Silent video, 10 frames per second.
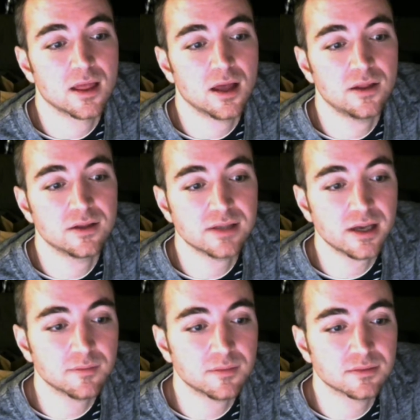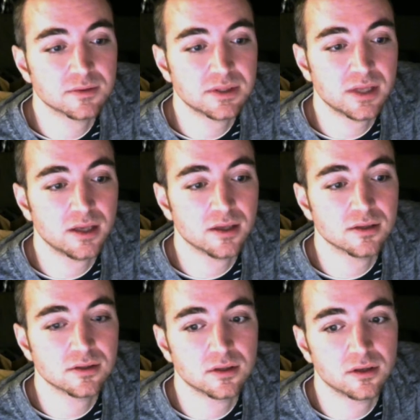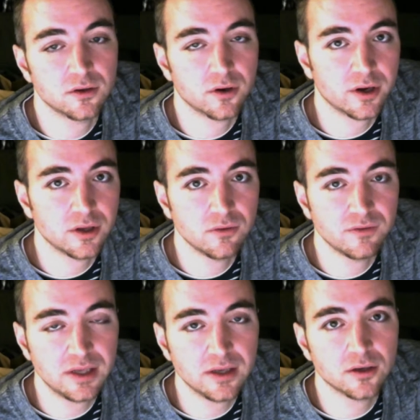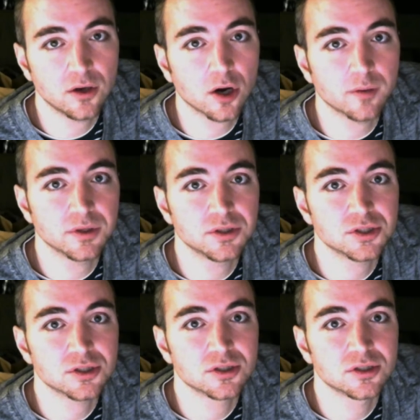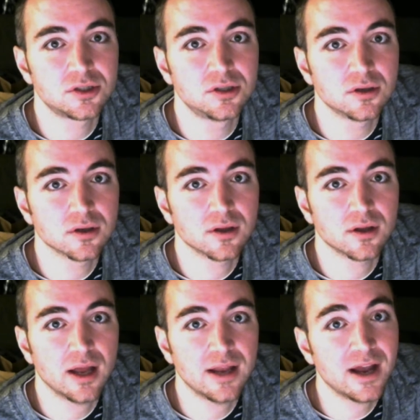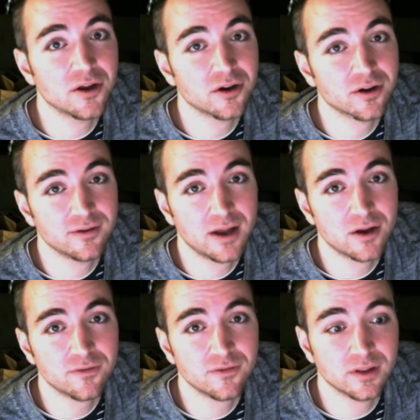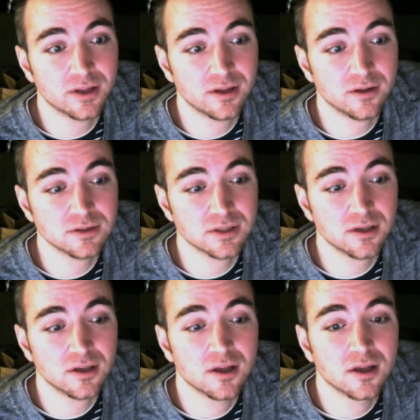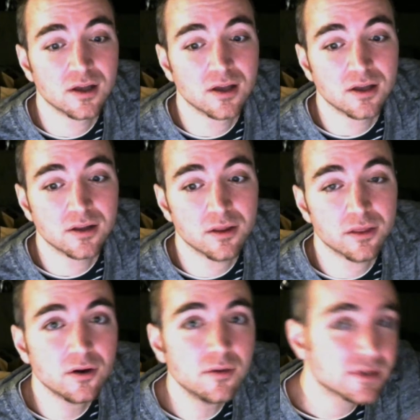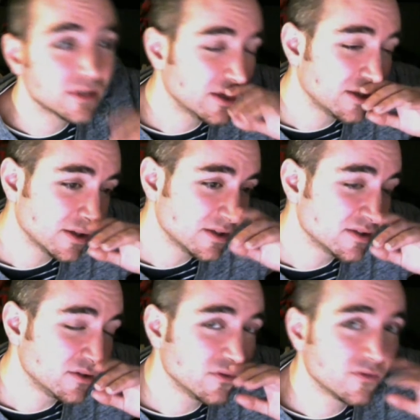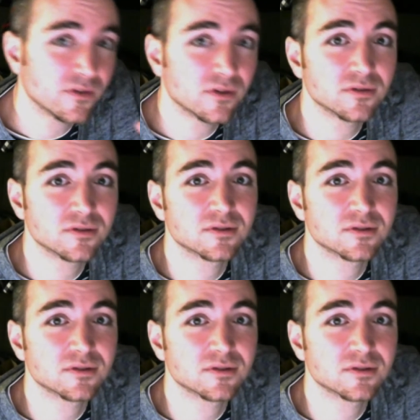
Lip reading: And the second mistake is, all right, you've eaten garbage, and now you're feeling guilty. The third mistake is you feel